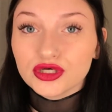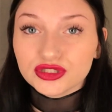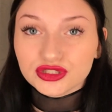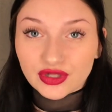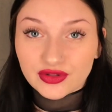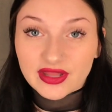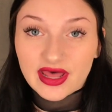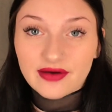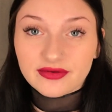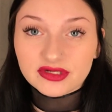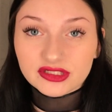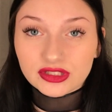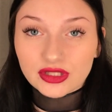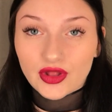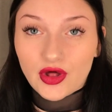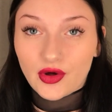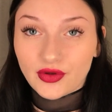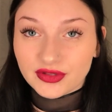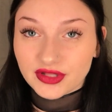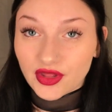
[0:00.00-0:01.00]
So that was
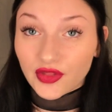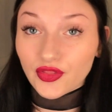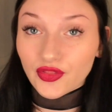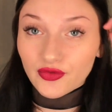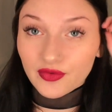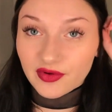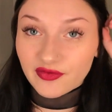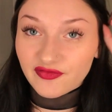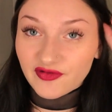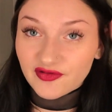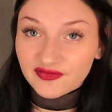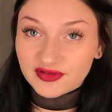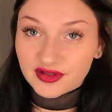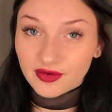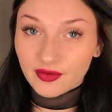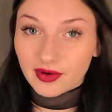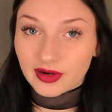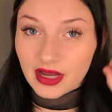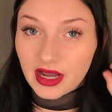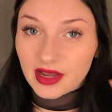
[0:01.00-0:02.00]
only
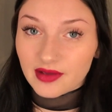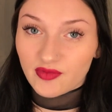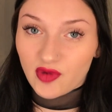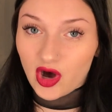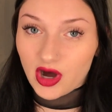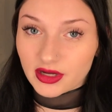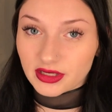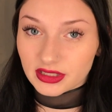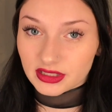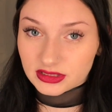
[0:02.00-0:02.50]
$3.50 when I bought